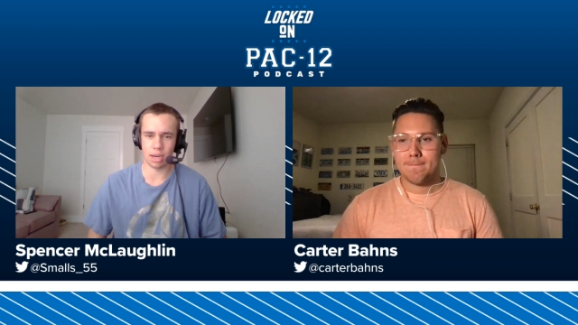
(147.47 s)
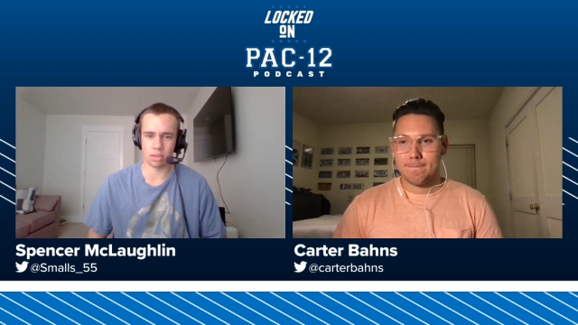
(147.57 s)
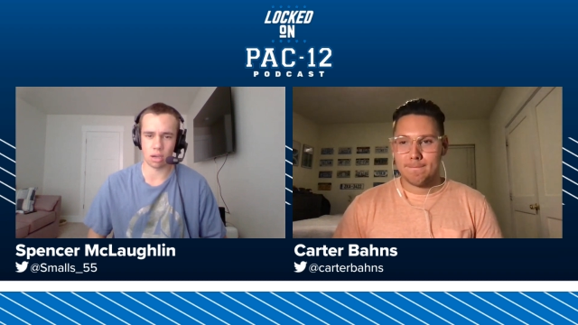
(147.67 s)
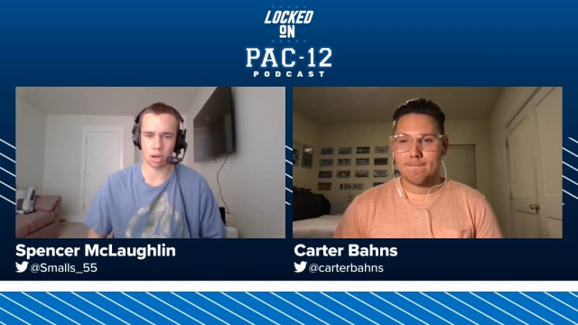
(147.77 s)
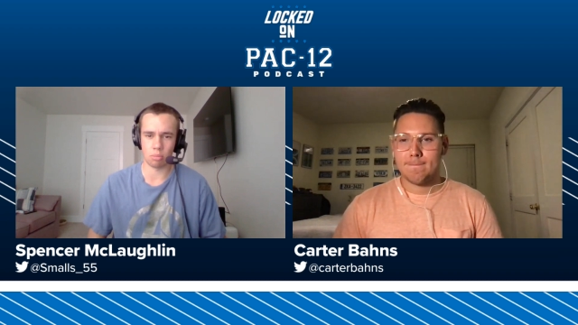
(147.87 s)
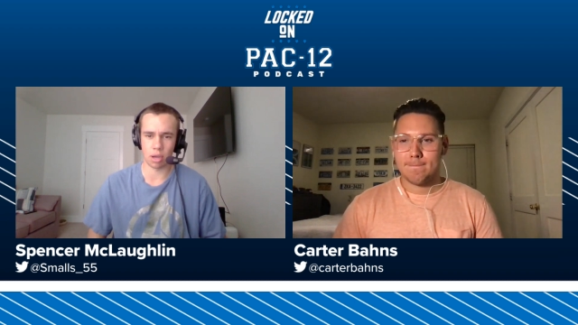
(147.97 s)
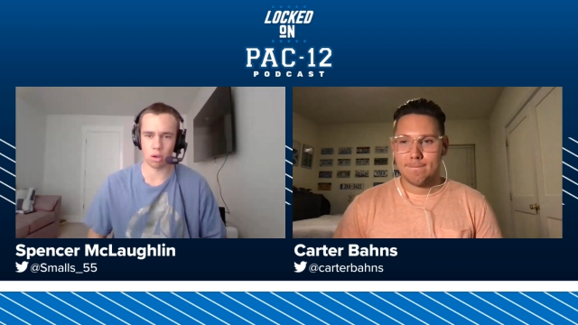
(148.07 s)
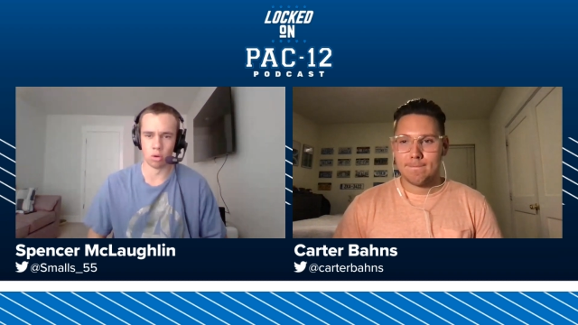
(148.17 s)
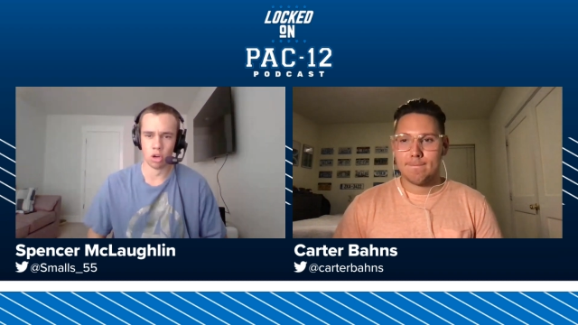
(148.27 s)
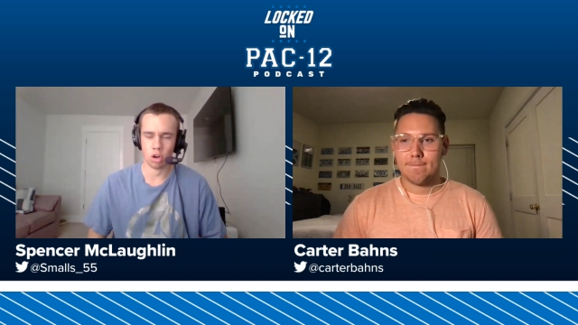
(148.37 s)
Speaker 1: and talk
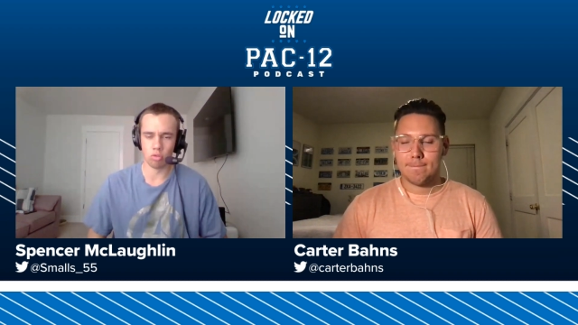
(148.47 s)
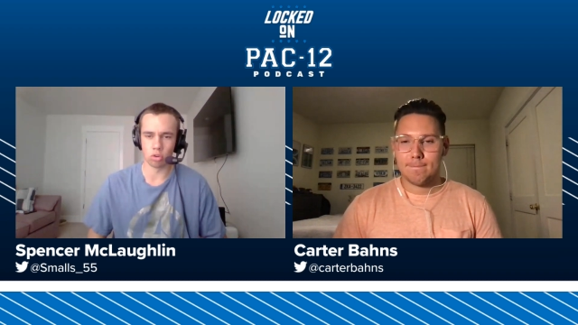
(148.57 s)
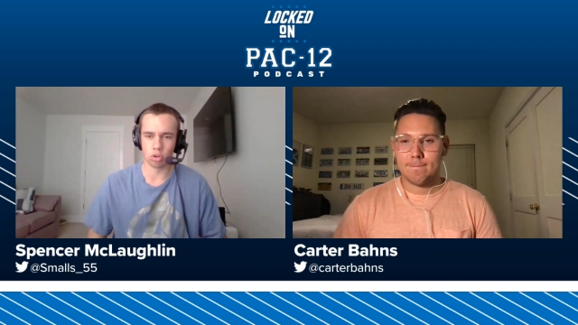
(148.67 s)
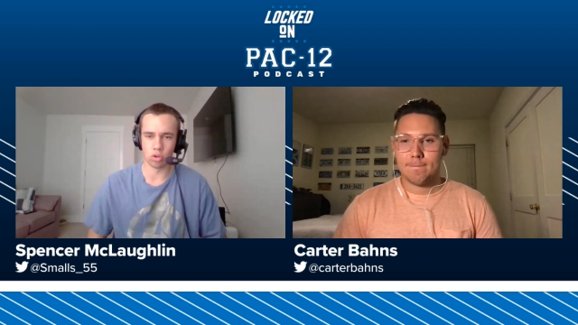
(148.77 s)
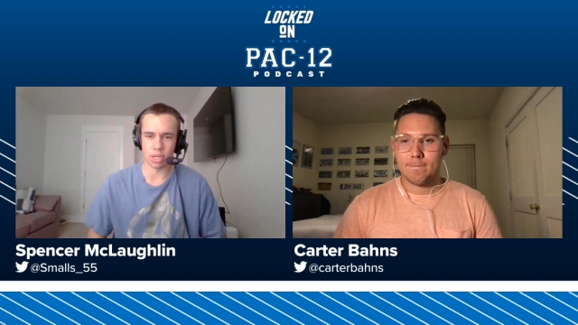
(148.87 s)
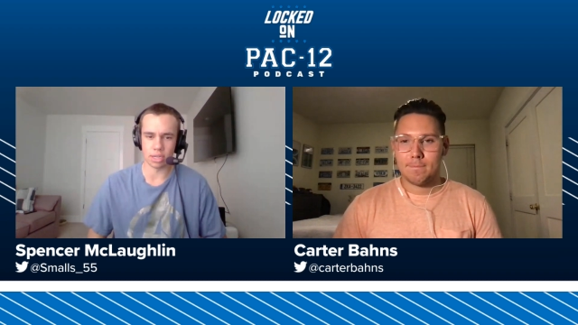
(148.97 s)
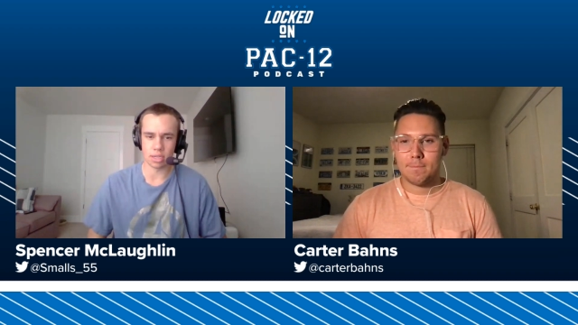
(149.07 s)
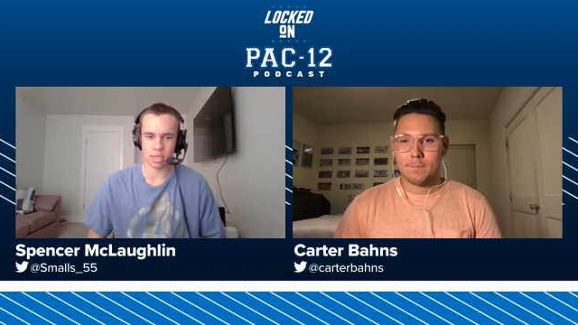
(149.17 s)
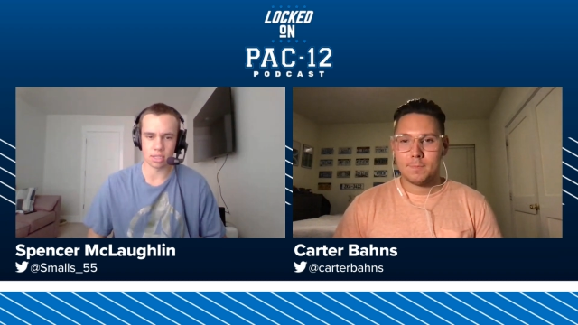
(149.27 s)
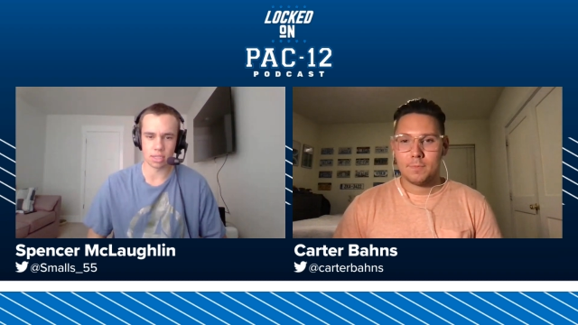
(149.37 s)
about recruiting,
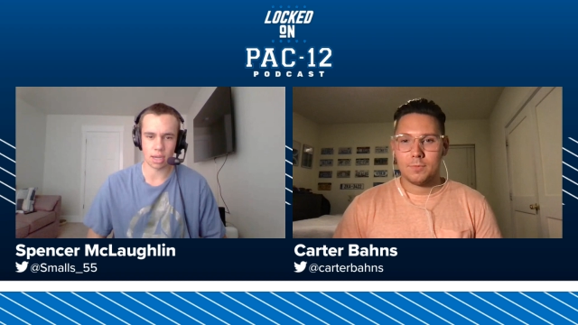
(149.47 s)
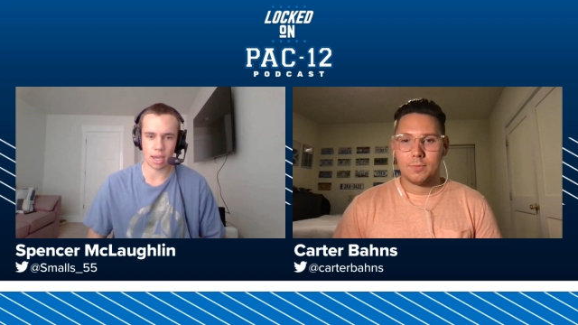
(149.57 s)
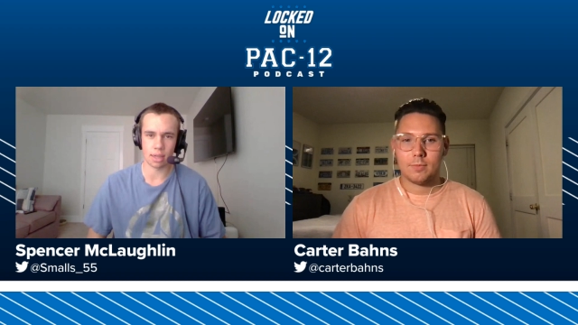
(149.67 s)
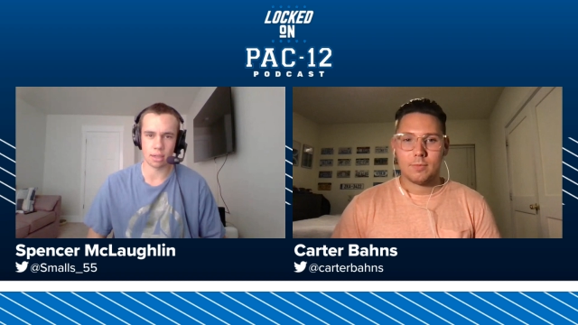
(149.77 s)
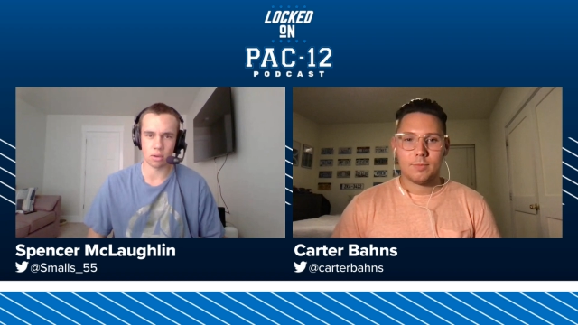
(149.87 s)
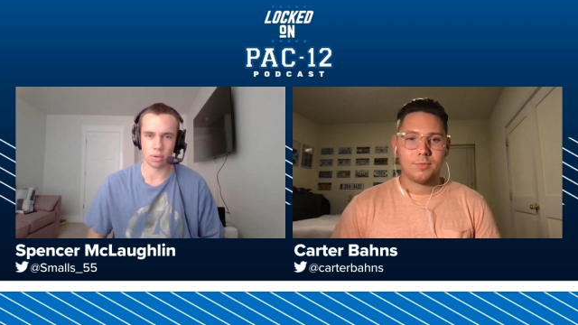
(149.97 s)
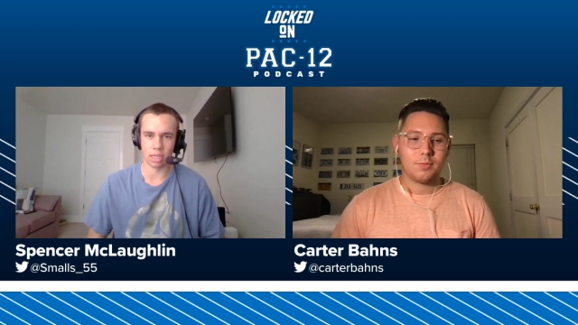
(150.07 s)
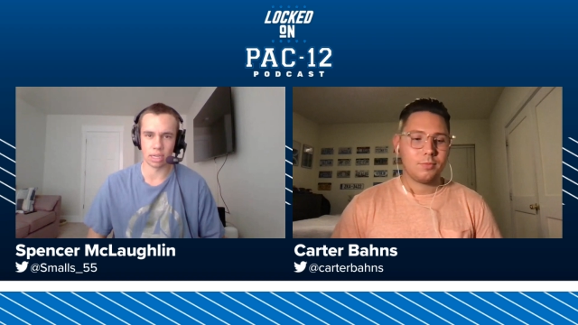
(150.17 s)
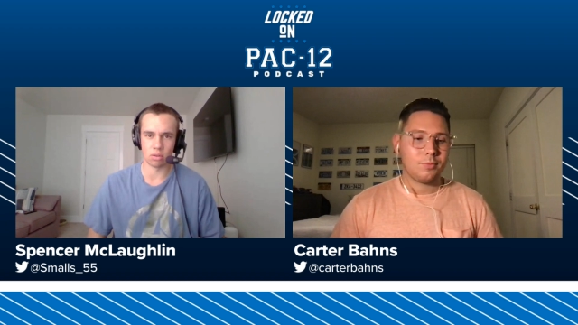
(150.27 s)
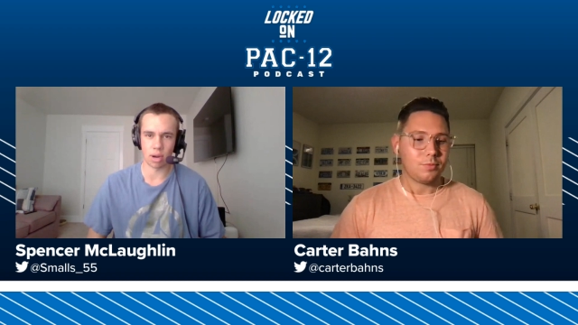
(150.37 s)
because I think when
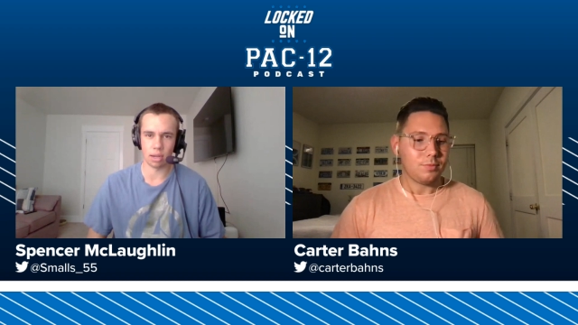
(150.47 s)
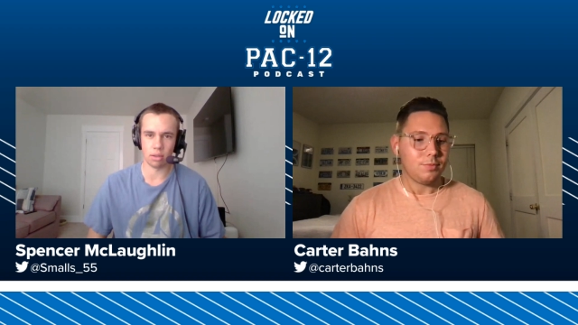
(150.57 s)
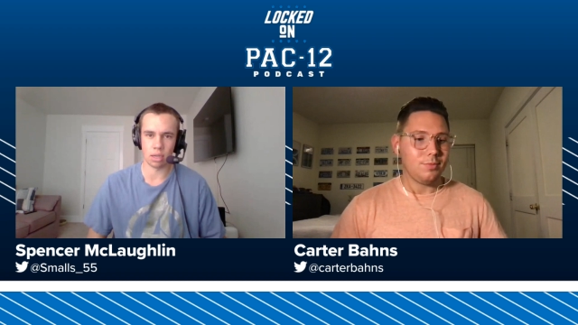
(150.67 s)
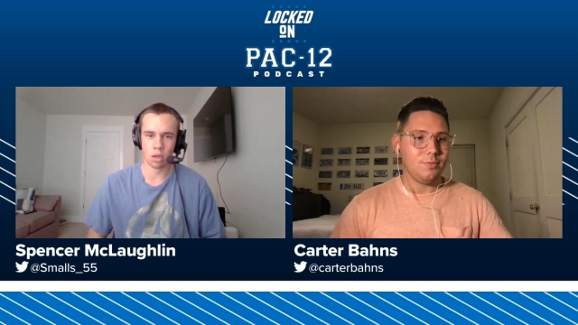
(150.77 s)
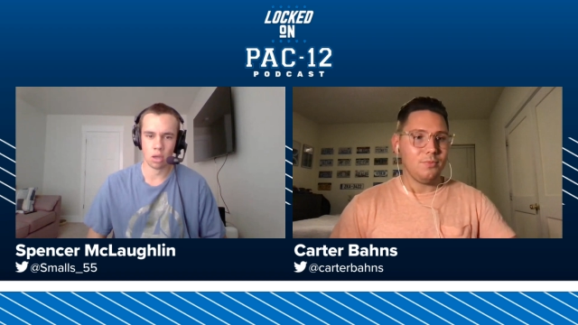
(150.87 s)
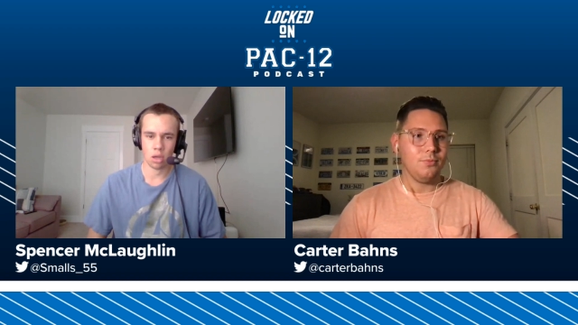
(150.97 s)
Lincoln Riley